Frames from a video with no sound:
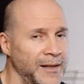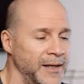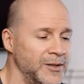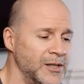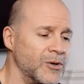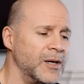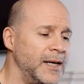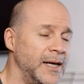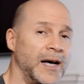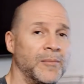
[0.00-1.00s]
there. So
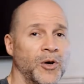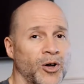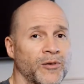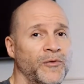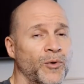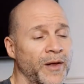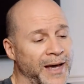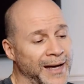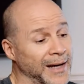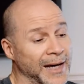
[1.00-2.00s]
I'm all for
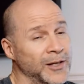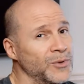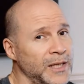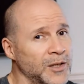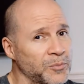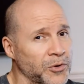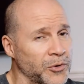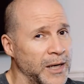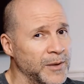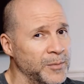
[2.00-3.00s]
that. I don't need a
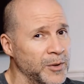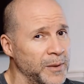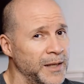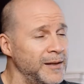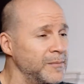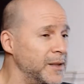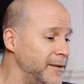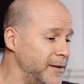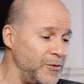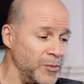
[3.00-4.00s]
programmable button,
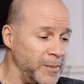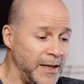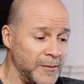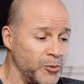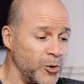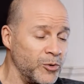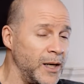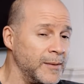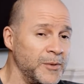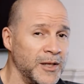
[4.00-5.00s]
but if you make it
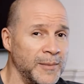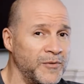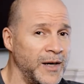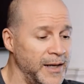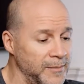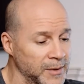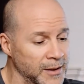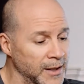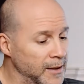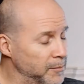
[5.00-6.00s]
programmable, I'm fine. But
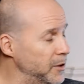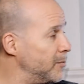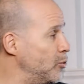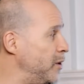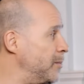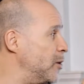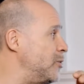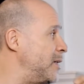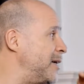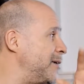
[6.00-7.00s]
put the movie
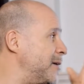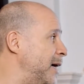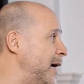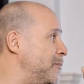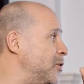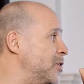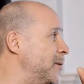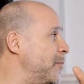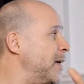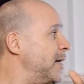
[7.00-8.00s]
mode there, I'm
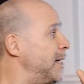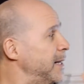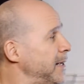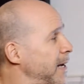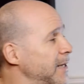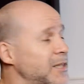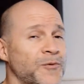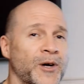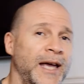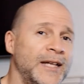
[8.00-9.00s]
good. He asked
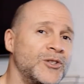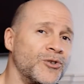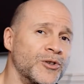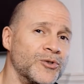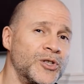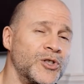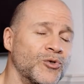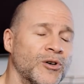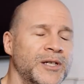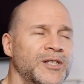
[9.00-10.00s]
for internal
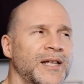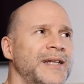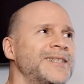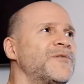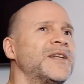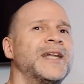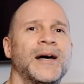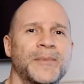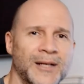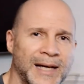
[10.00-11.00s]
storage. That is a
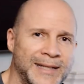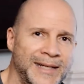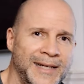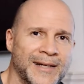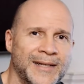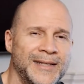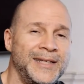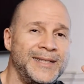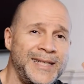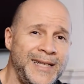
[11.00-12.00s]
phenomenal idea.
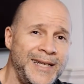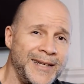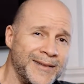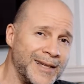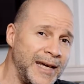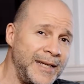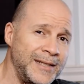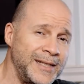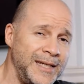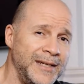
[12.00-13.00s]
The
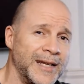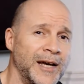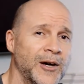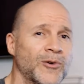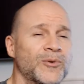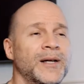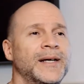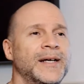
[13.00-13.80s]
Leica T that I own